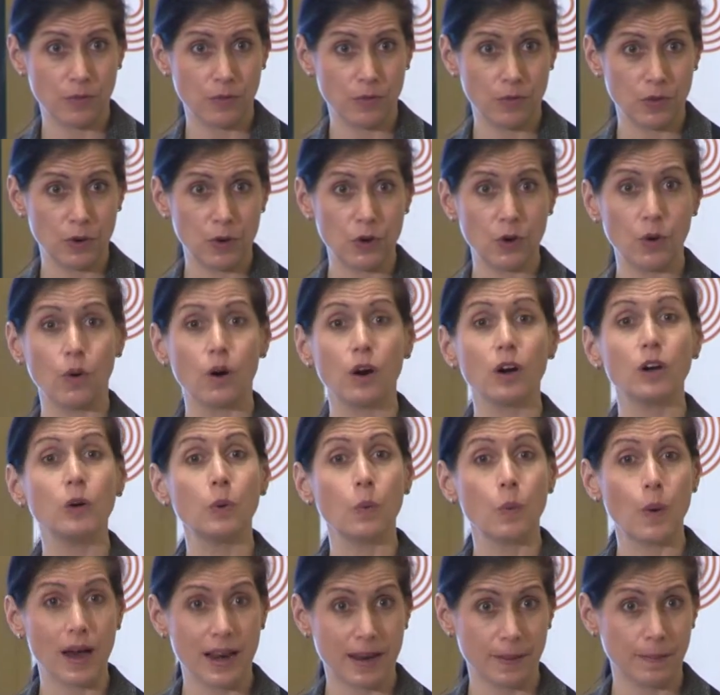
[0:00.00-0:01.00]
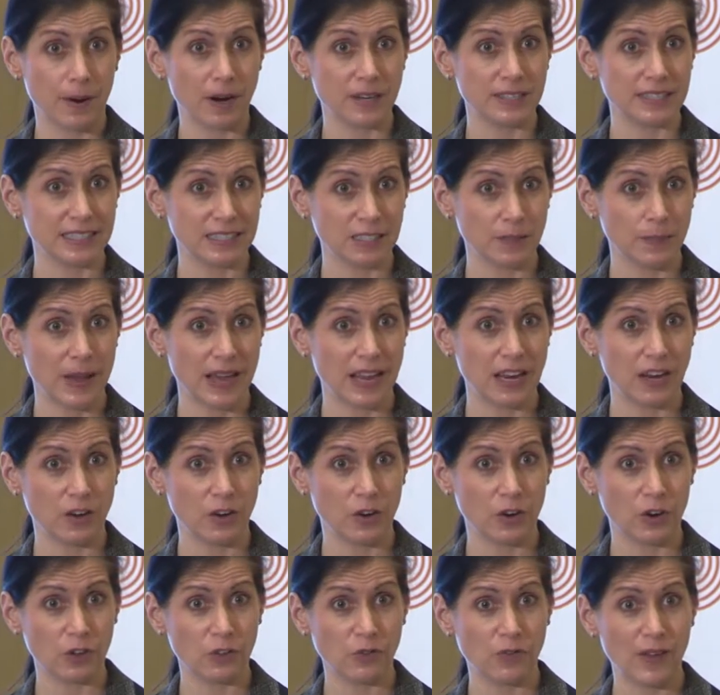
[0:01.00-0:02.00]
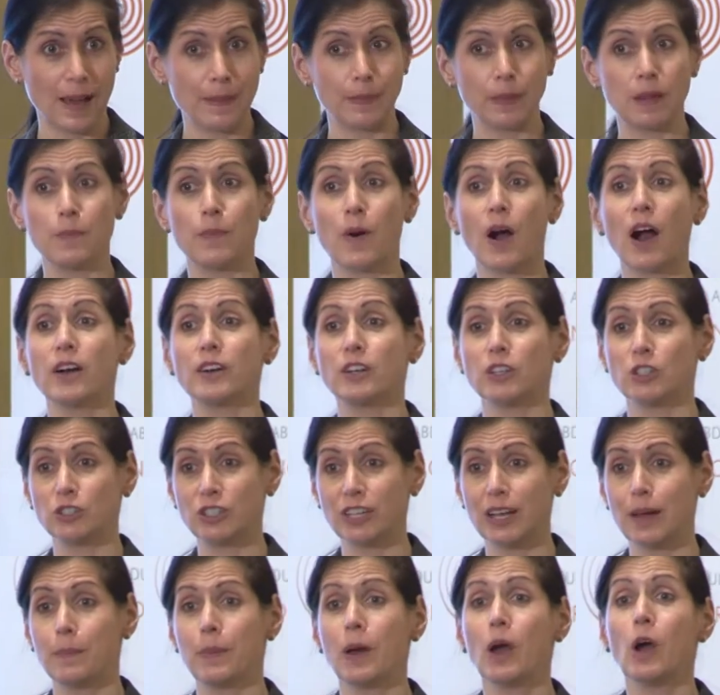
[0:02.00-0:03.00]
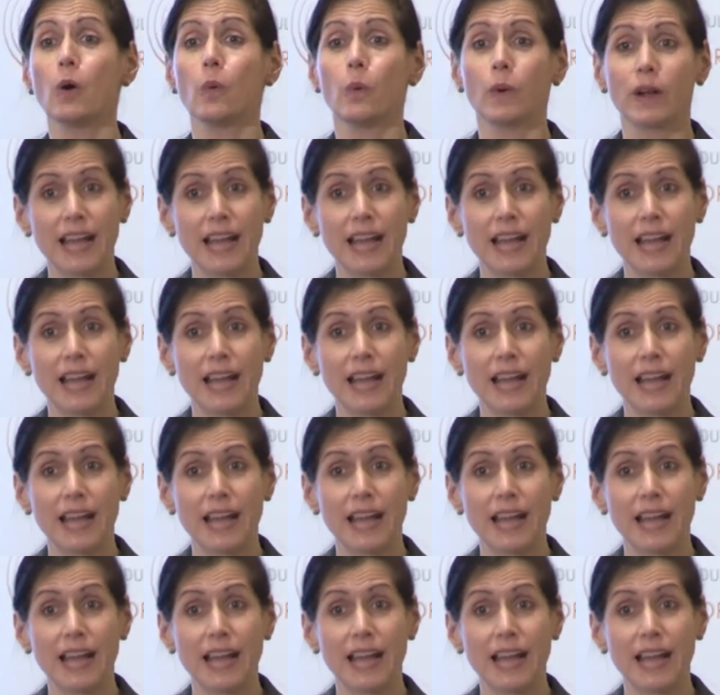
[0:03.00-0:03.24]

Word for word: through the door who want to participate in nurse family partnership.